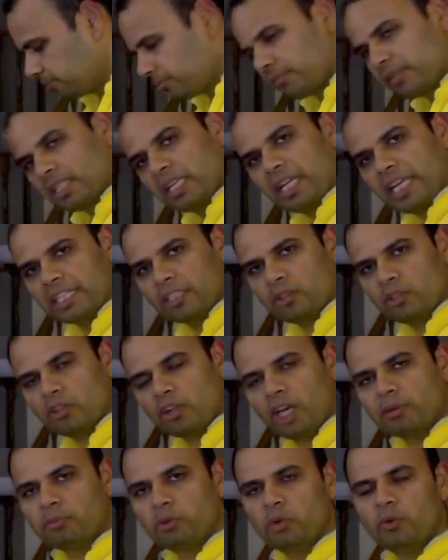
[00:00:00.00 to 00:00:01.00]

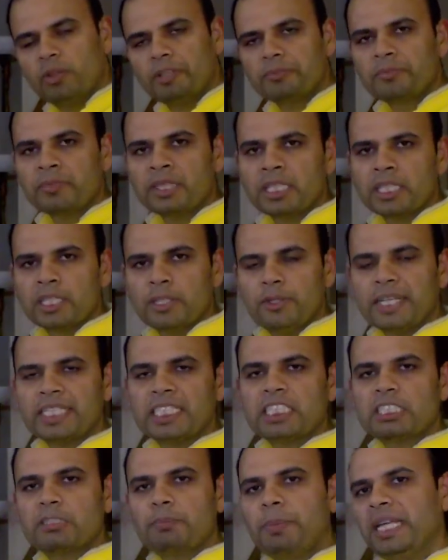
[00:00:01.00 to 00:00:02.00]
not moving. You can
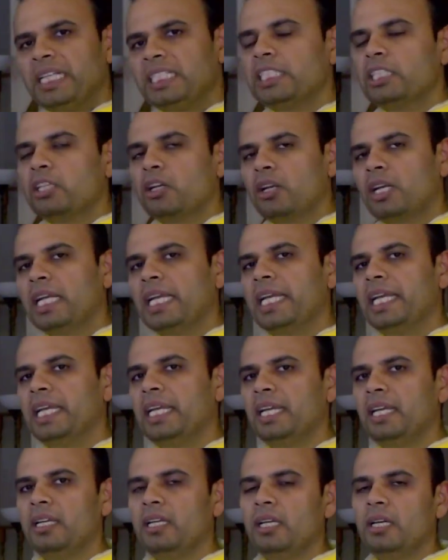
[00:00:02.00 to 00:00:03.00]
just place it on
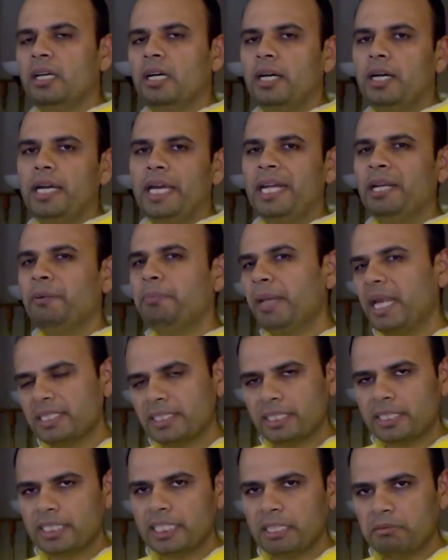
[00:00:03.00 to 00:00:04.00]
any plastic
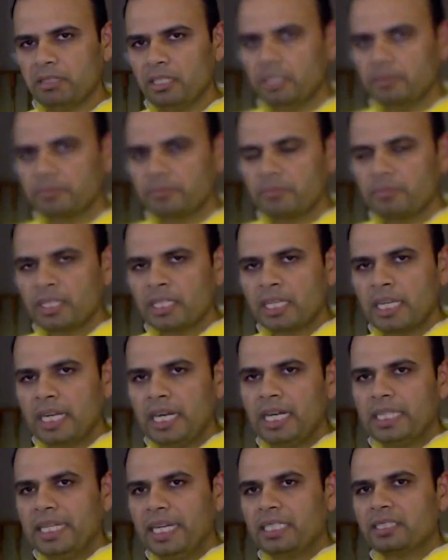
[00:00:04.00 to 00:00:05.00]
table
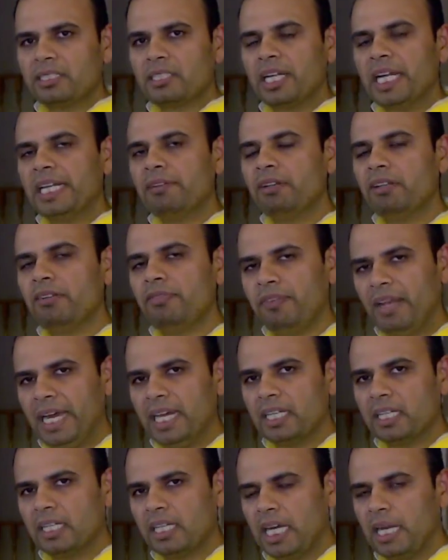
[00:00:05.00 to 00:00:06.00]
that is relatively flat.
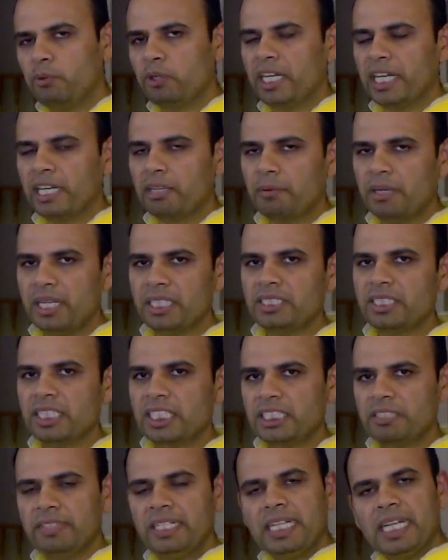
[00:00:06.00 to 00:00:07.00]
I would recommend a 6
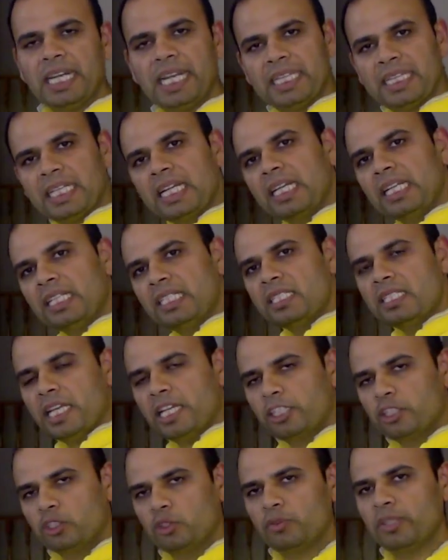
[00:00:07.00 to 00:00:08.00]
feet length at least and
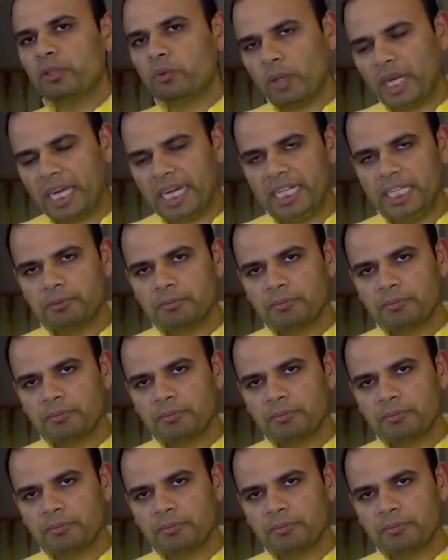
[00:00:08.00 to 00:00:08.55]
2 feet wide.